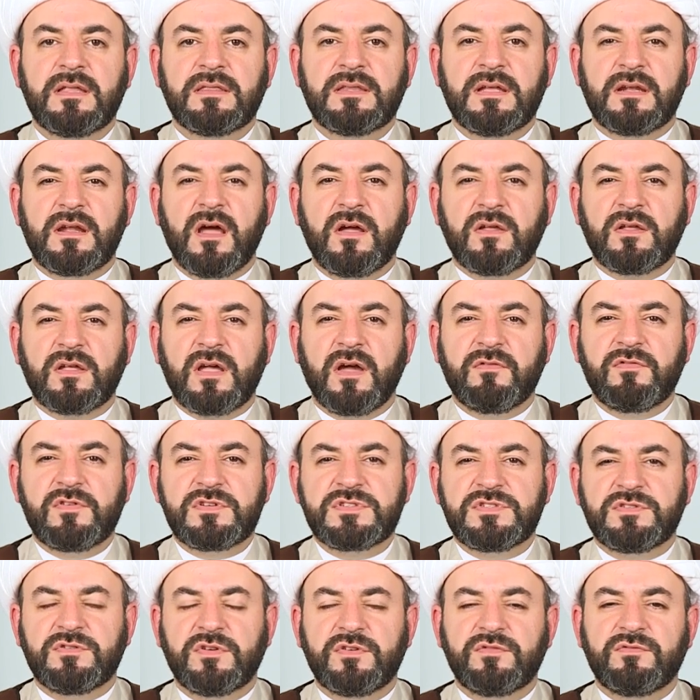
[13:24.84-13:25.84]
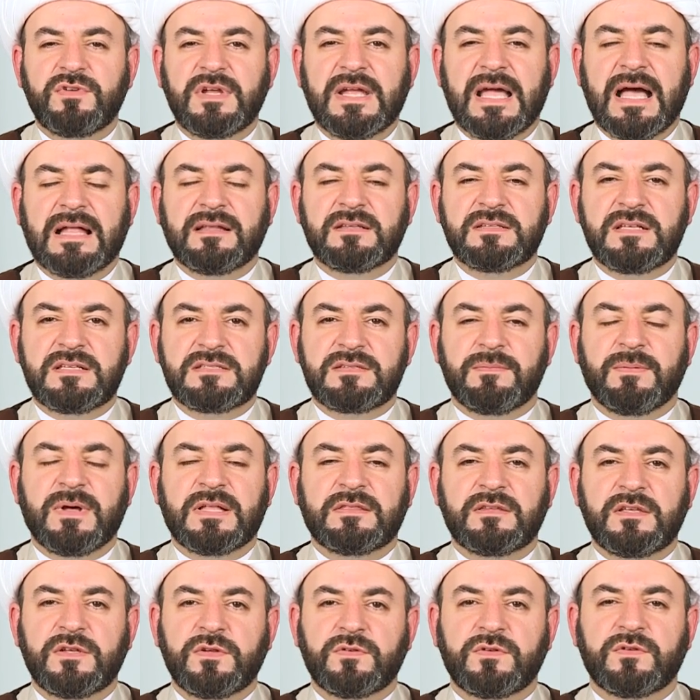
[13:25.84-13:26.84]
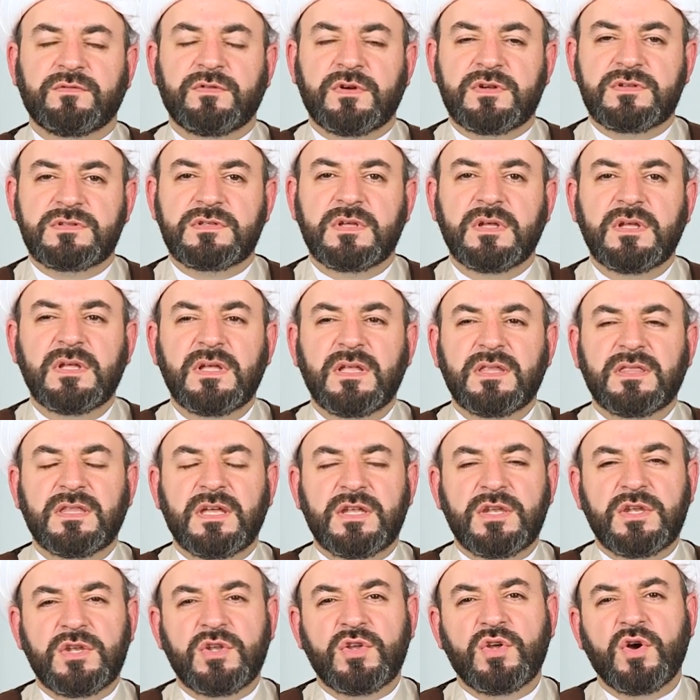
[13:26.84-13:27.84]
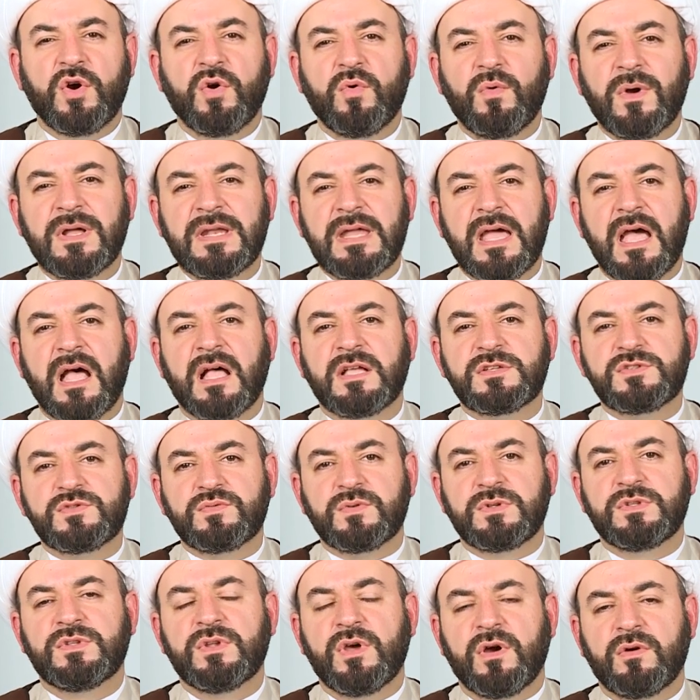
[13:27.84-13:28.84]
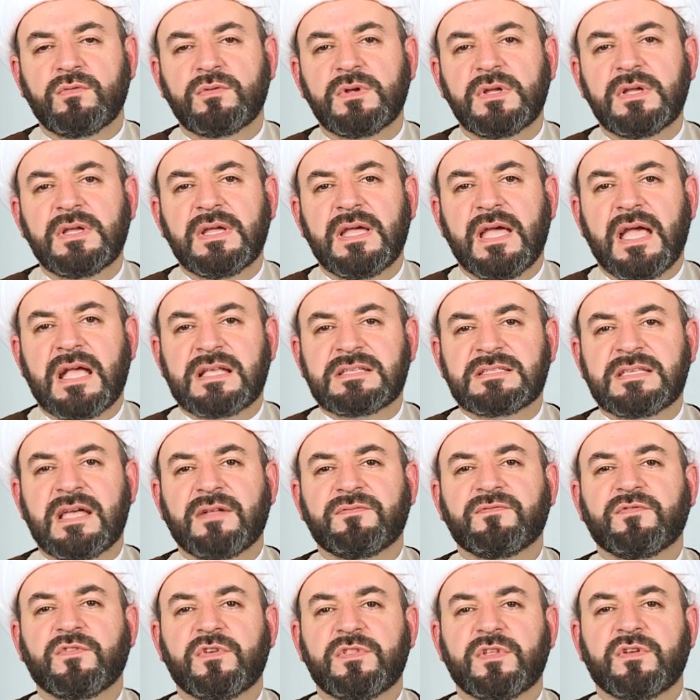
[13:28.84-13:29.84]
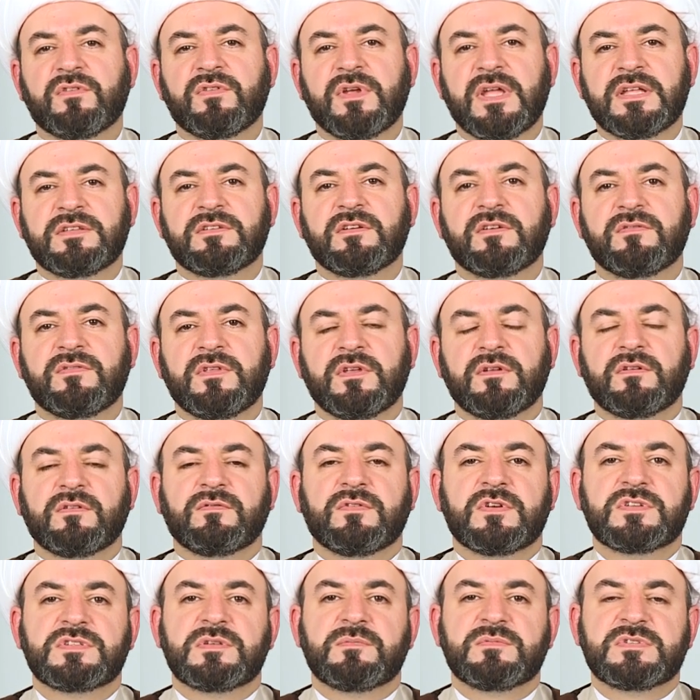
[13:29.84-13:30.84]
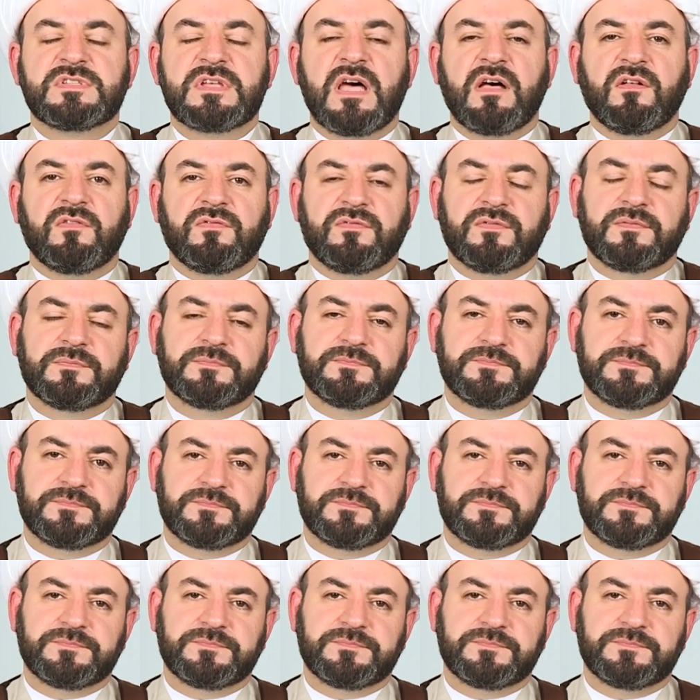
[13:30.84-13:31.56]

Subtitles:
that uncovers certain realities about the universe that no one else would know except for the creator of the universe himself.